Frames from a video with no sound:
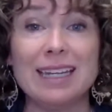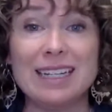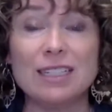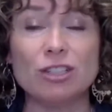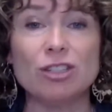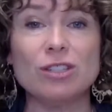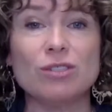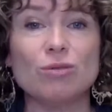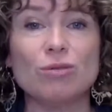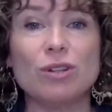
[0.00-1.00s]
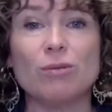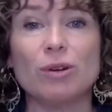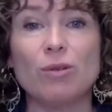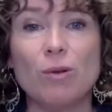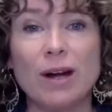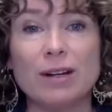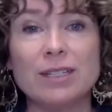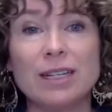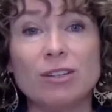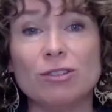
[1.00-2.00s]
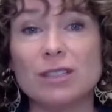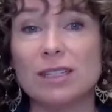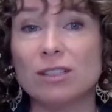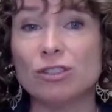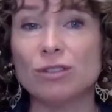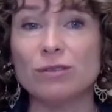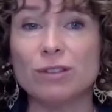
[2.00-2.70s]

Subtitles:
In addition, schools are required to get your signature